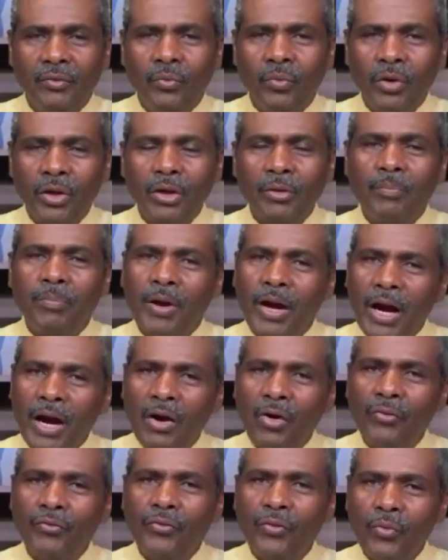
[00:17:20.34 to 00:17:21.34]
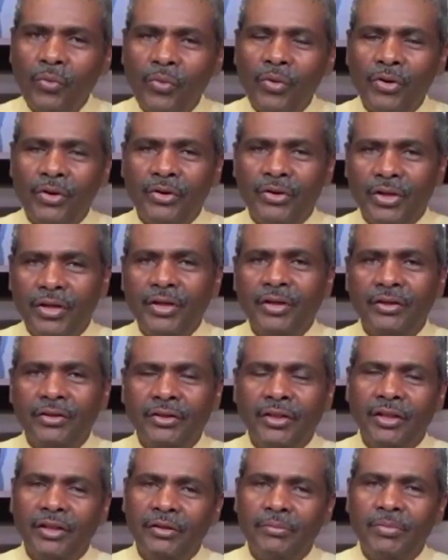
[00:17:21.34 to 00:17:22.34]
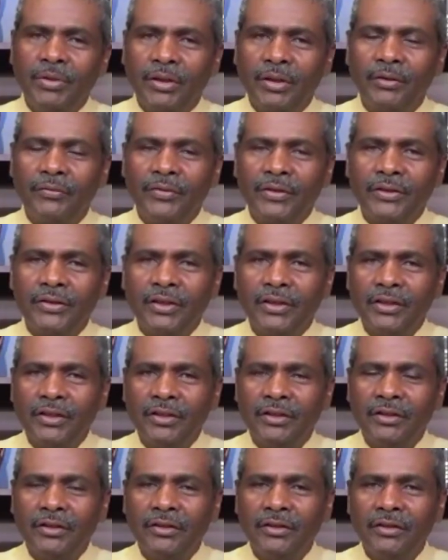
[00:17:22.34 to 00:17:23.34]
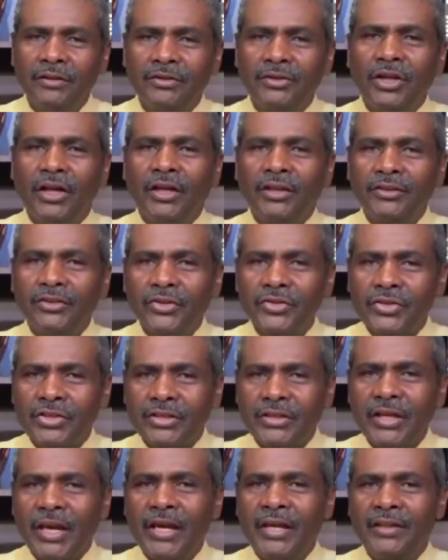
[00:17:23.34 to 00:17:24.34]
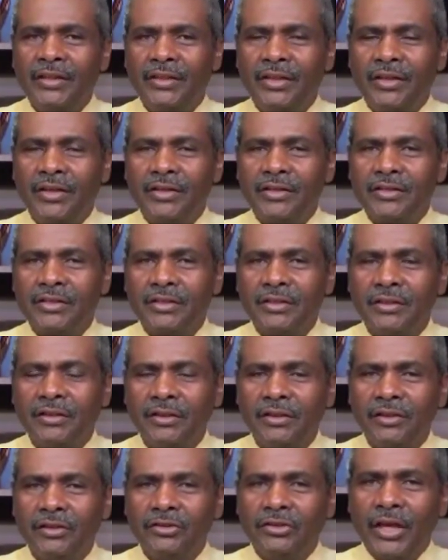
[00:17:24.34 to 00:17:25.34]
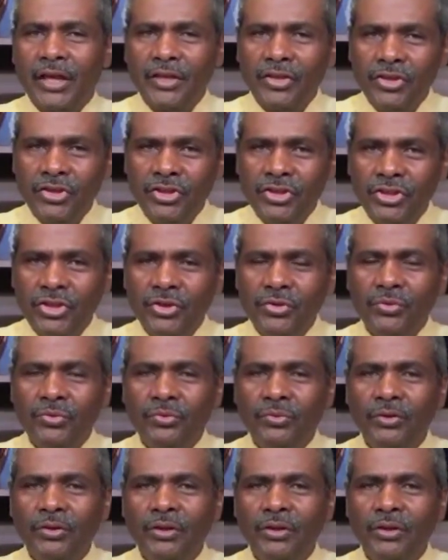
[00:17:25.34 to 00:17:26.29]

What a powerful word here, dearly beloved, to understand this, that you